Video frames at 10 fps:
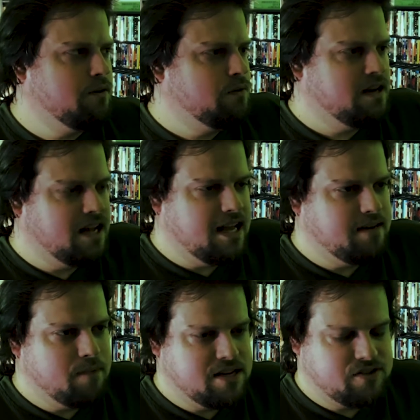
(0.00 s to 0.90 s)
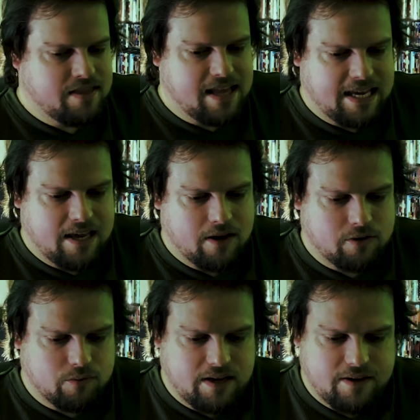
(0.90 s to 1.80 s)
when I mentioned that
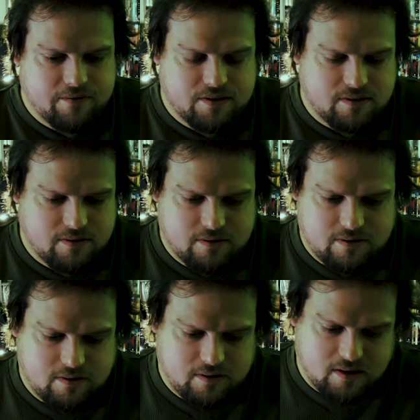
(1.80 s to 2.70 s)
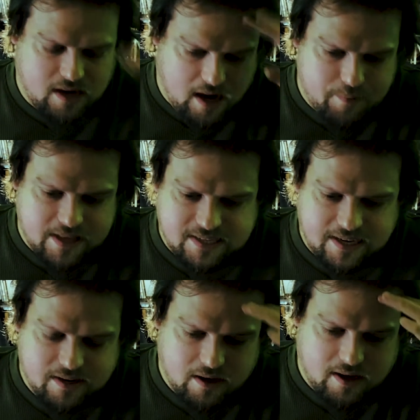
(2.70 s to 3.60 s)
Keanu Reeves uh,
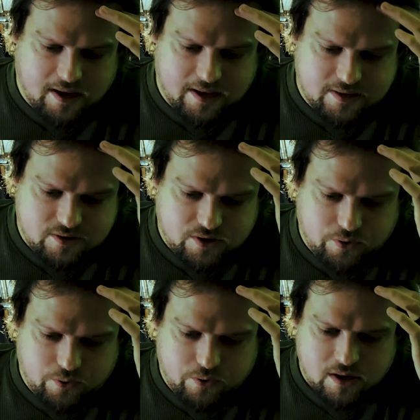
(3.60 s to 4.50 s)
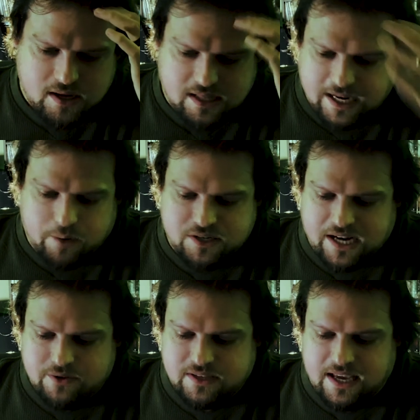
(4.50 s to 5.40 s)
commented uh, to Lana
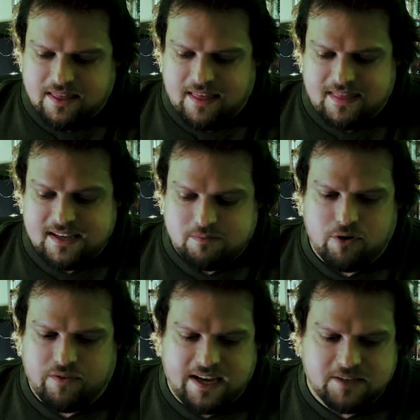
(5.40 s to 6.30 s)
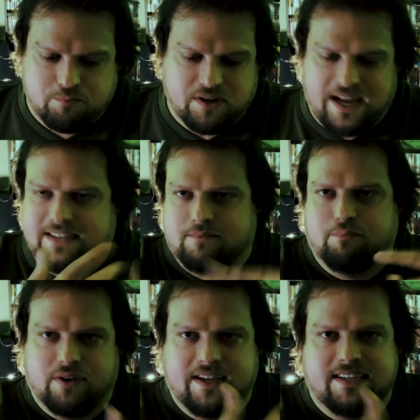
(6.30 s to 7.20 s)
Wachowski that this movie has predict-
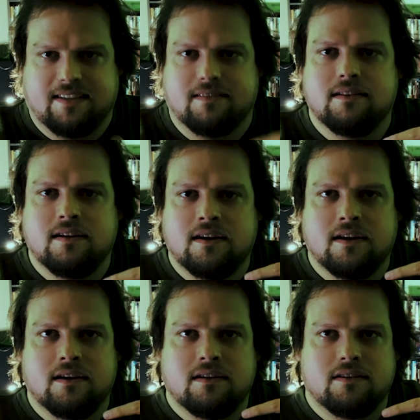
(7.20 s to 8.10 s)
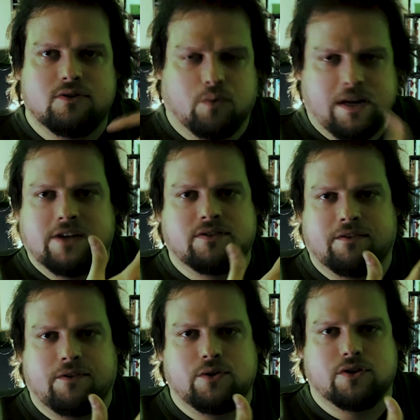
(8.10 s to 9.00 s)
predicted 20 years in the
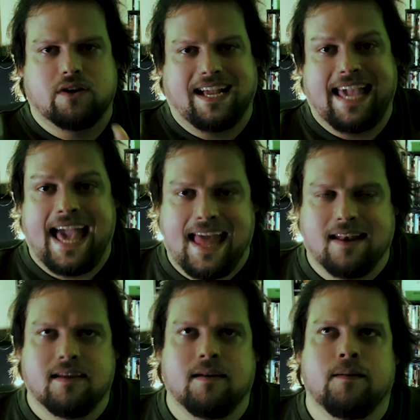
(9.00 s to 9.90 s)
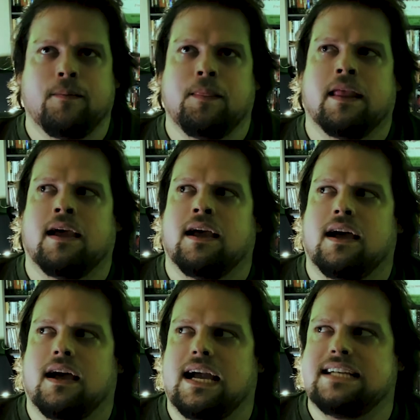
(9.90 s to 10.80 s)
future again,
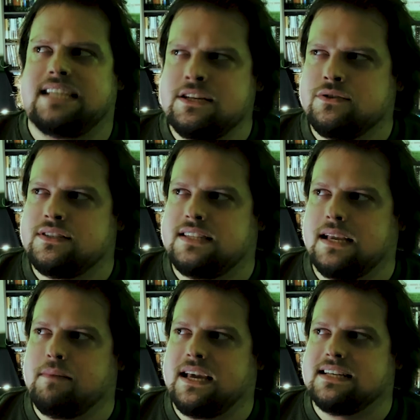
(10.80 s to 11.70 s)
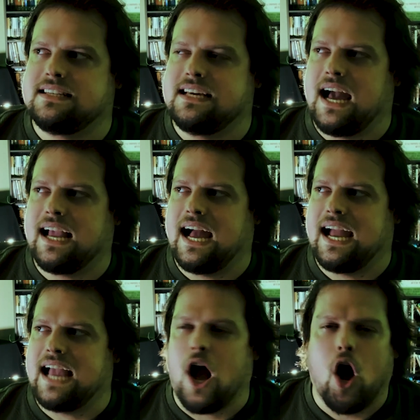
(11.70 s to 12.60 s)
it's interesting because he I, I
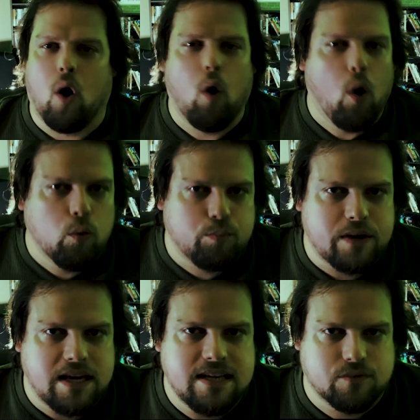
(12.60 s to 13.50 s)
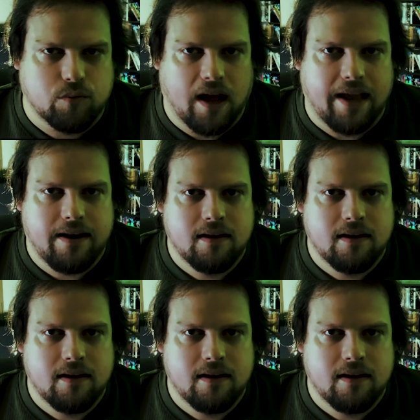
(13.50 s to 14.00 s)
hope he's right.